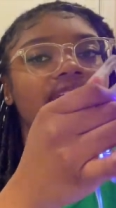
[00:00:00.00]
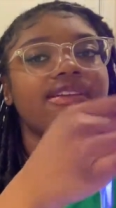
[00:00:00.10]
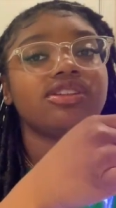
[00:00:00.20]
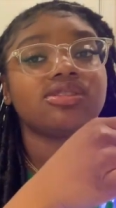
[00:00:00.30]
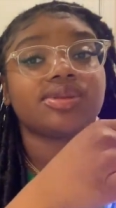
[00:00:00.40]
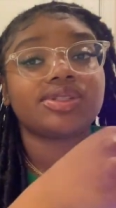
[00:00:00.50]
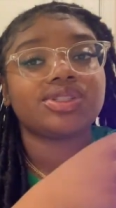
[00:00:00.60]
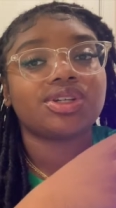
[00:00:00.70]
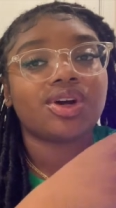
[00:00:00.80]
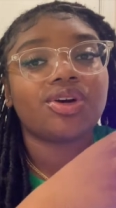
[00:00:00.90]
if you're disrespectful
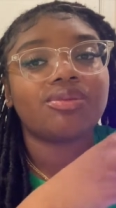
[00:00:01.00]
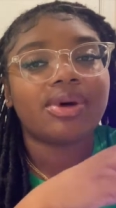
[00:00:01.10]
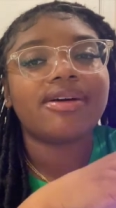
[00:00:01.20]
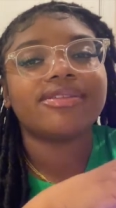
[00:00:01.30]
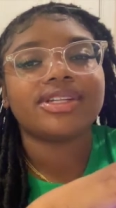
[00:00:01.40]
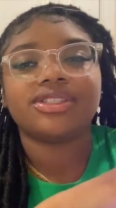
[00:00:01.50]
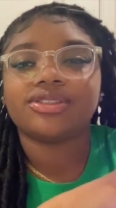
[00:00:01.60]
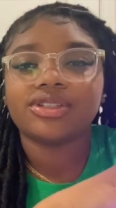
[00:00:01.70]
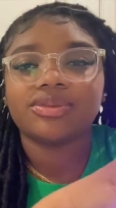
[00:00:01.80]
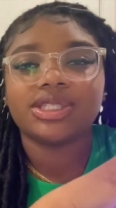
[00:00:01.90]
to your own mother, then you're
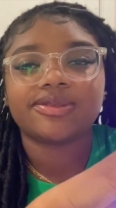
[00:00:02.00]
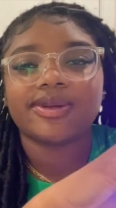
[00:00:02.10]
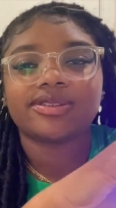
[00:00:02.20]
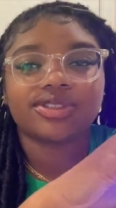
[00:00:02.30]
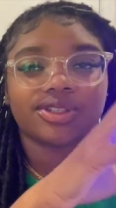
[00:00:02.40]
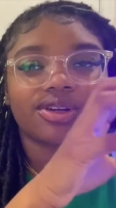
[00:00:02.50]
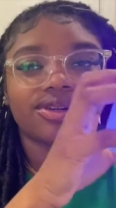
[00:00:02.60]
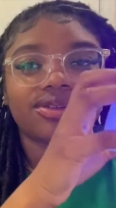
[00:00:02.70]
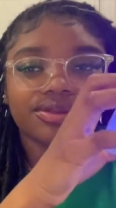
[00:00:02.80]
going to be disrespectful to your girl.